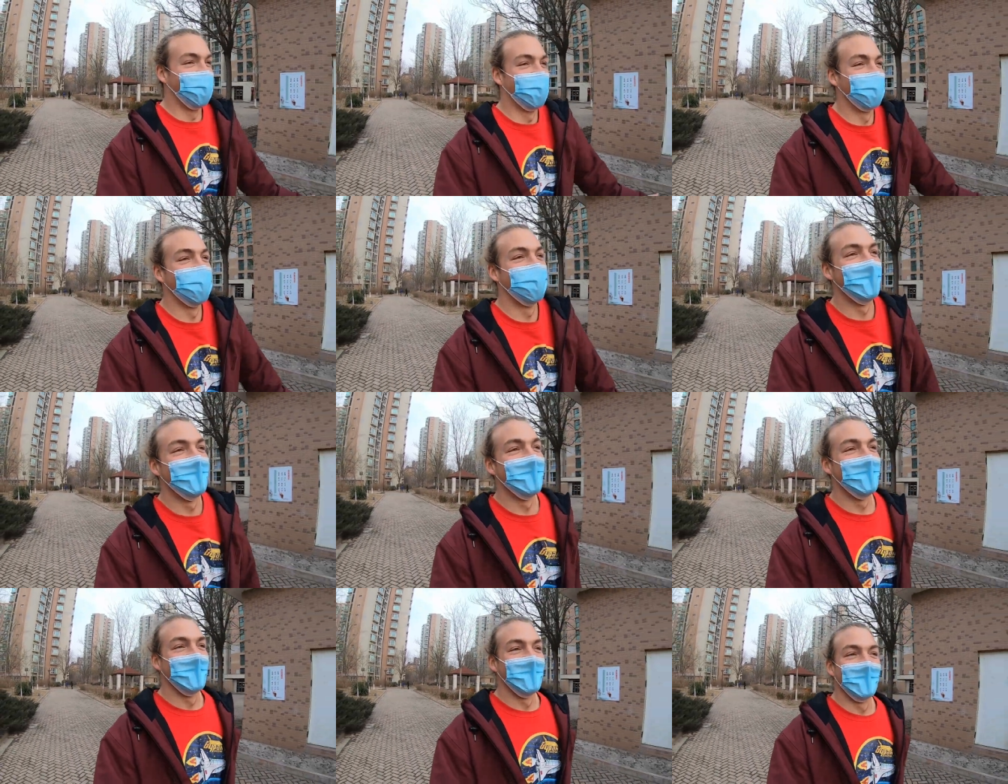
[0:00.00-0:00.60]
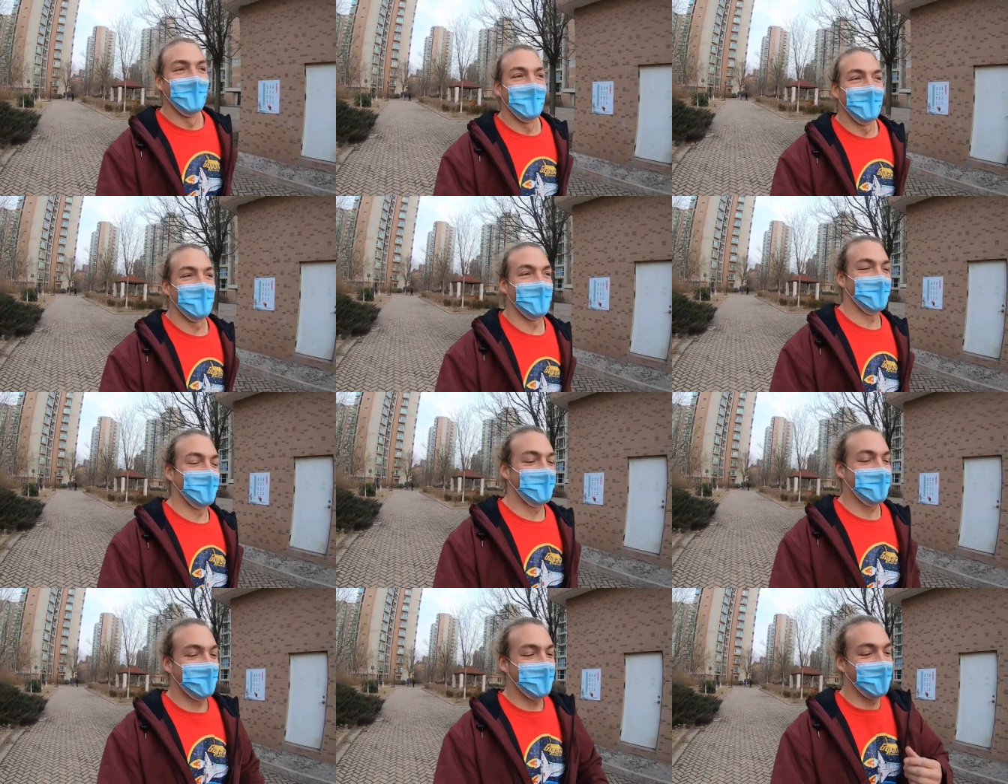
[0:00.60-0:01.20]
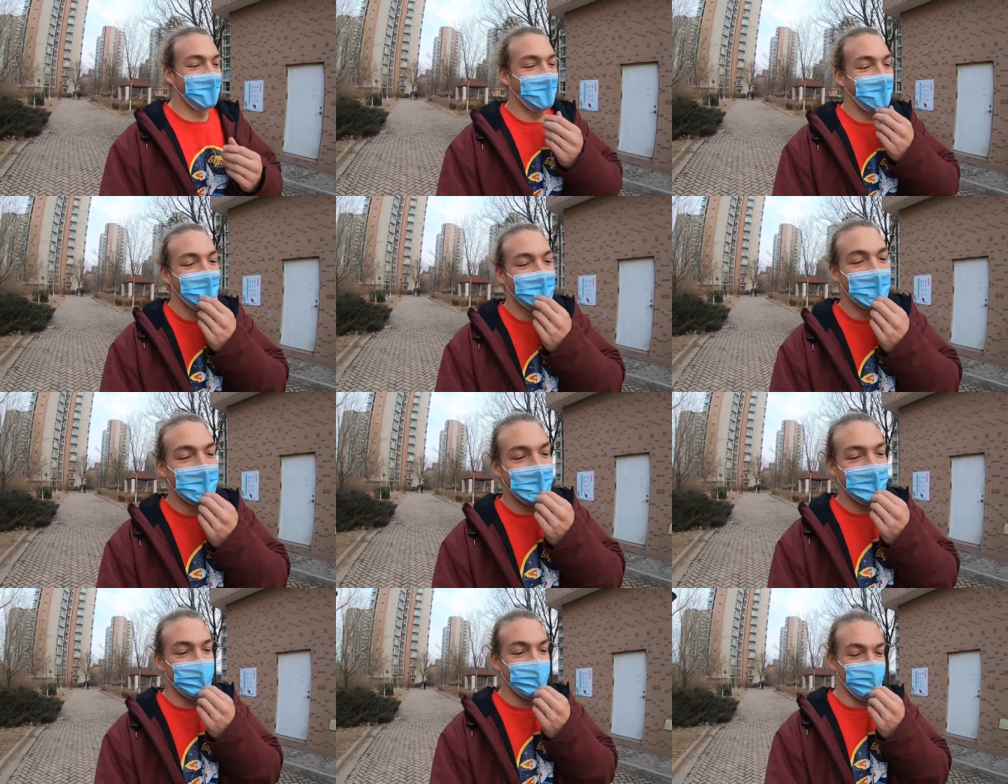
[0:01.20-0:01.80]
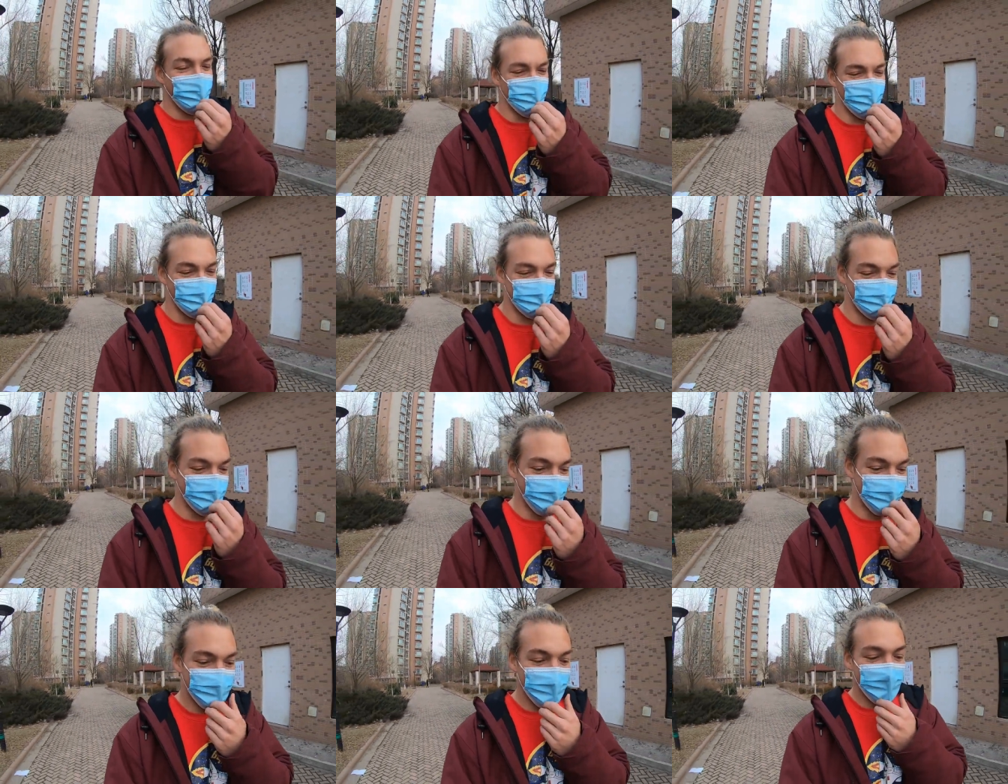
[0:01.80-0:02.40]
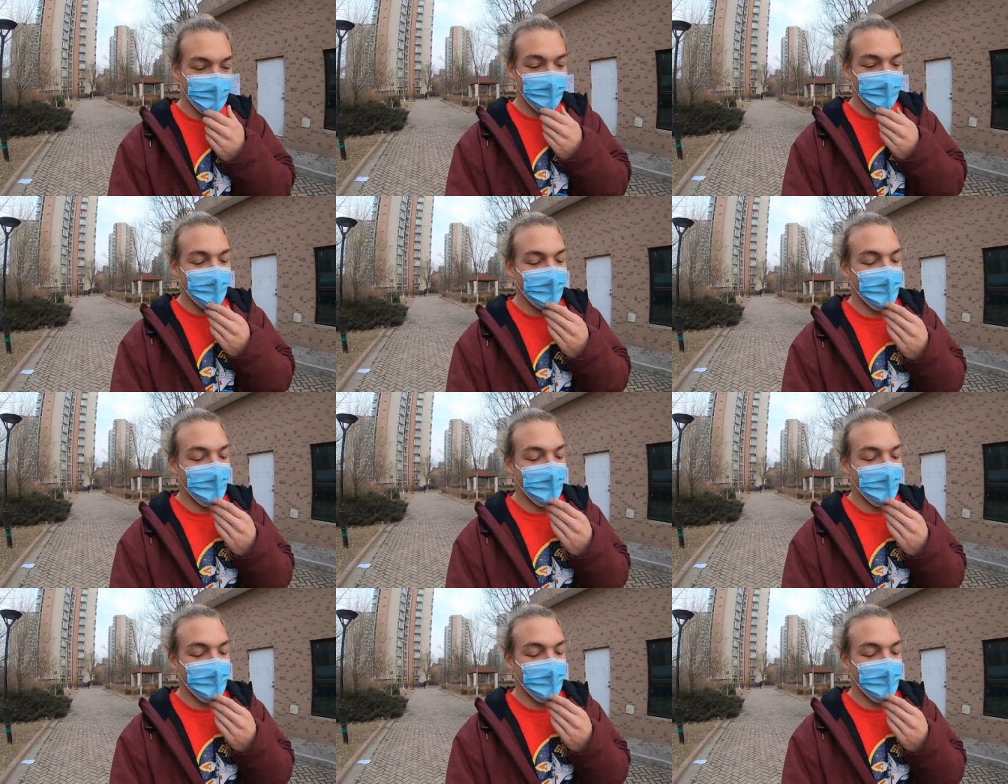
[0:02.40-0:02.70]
so that's um, awesome